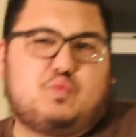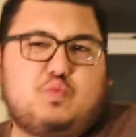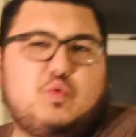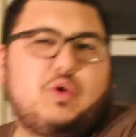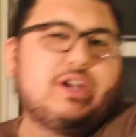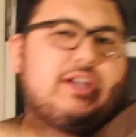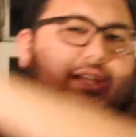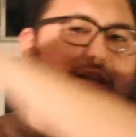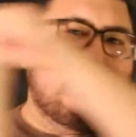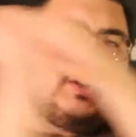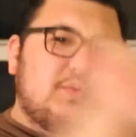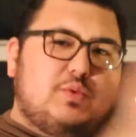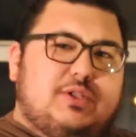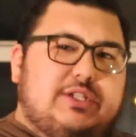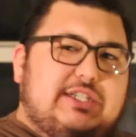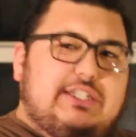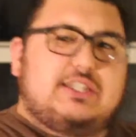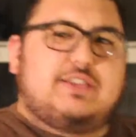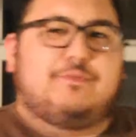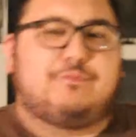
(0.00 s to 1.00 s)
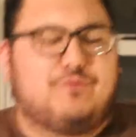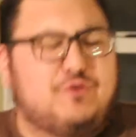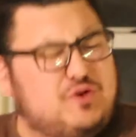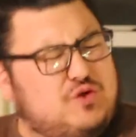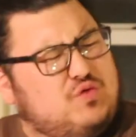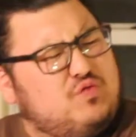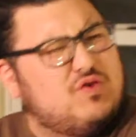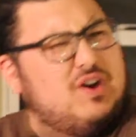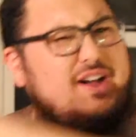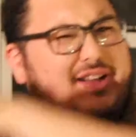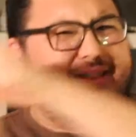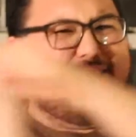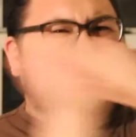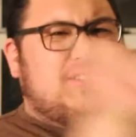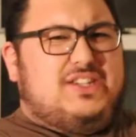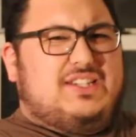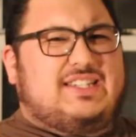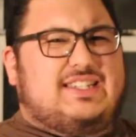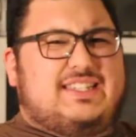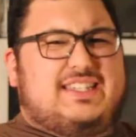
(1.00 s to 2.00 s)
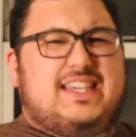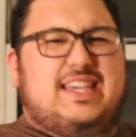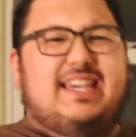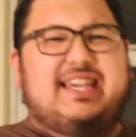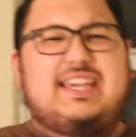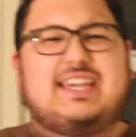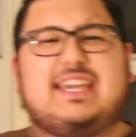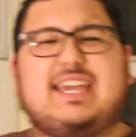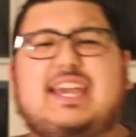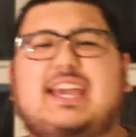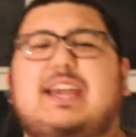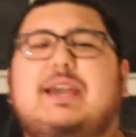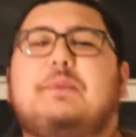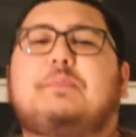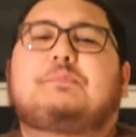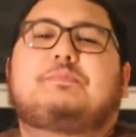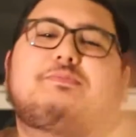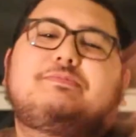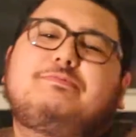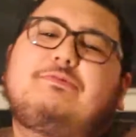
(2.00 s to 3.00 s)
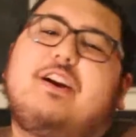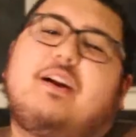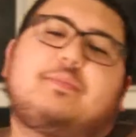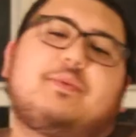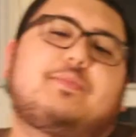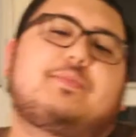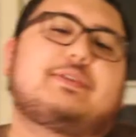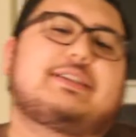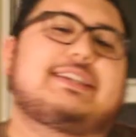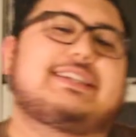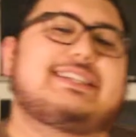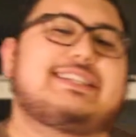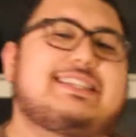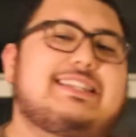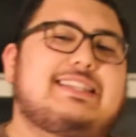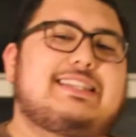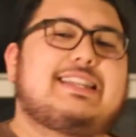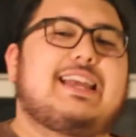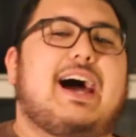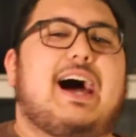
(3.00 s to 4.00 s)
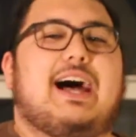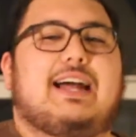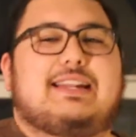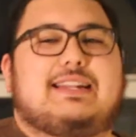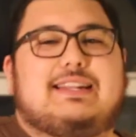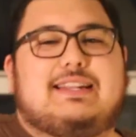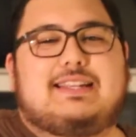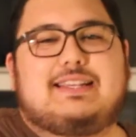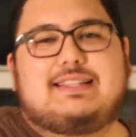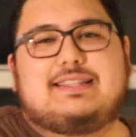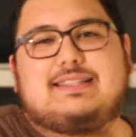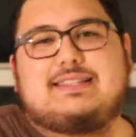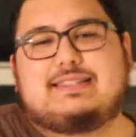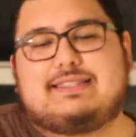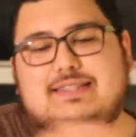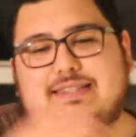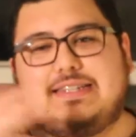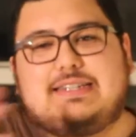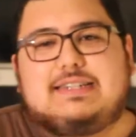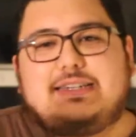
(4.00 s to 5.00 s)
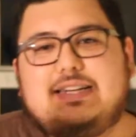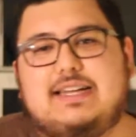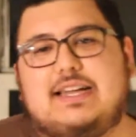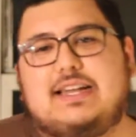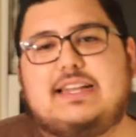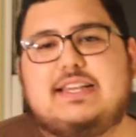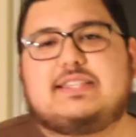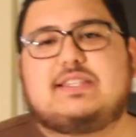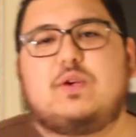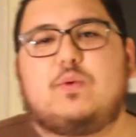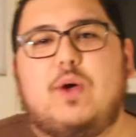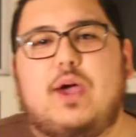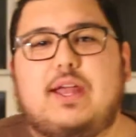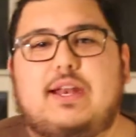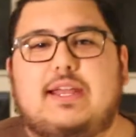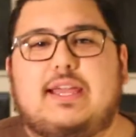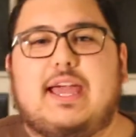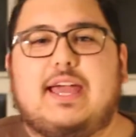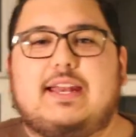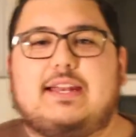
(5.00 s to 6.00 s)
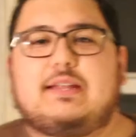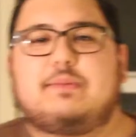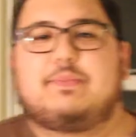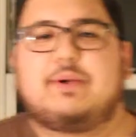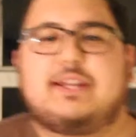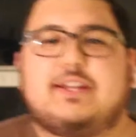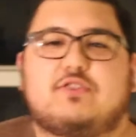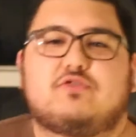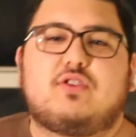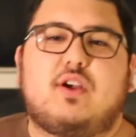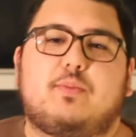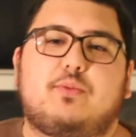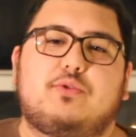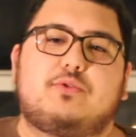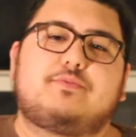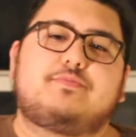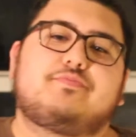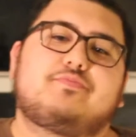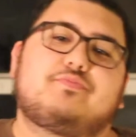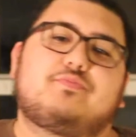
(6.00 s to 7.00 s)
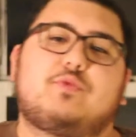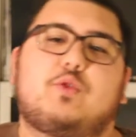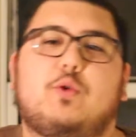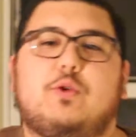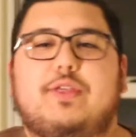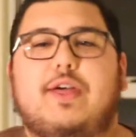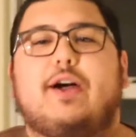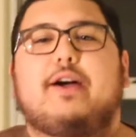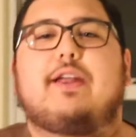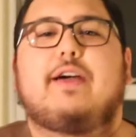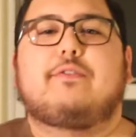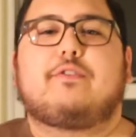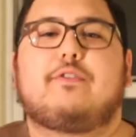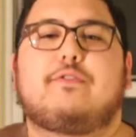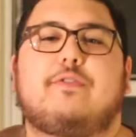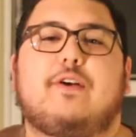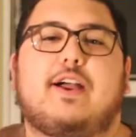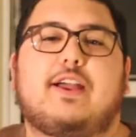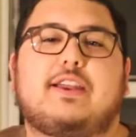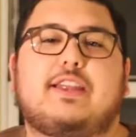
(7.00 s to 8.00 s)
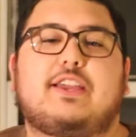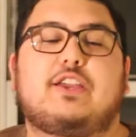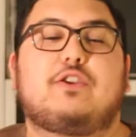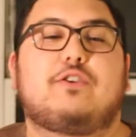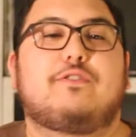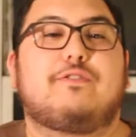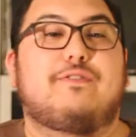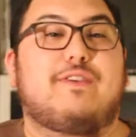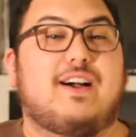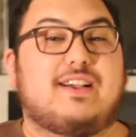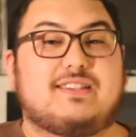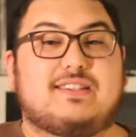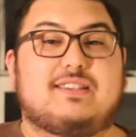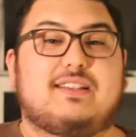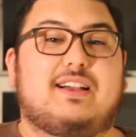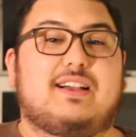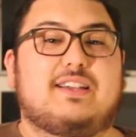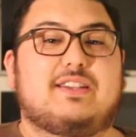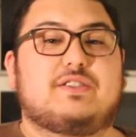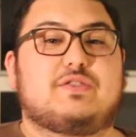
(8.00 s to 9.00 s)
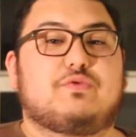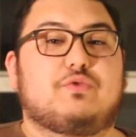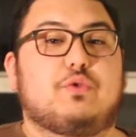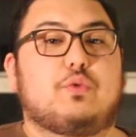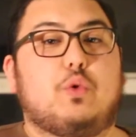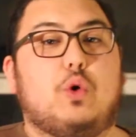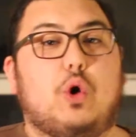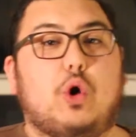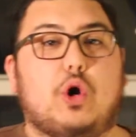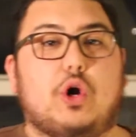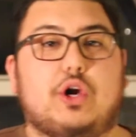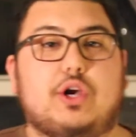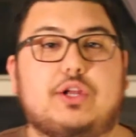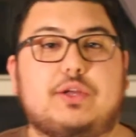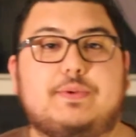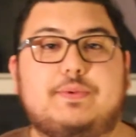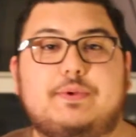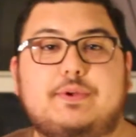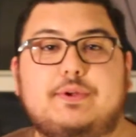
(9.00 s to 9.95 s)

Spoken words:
wailing away at the first rock that you see? Probably not. That's an easy way to get in a bit of trouble without ever finding your fossilized reward.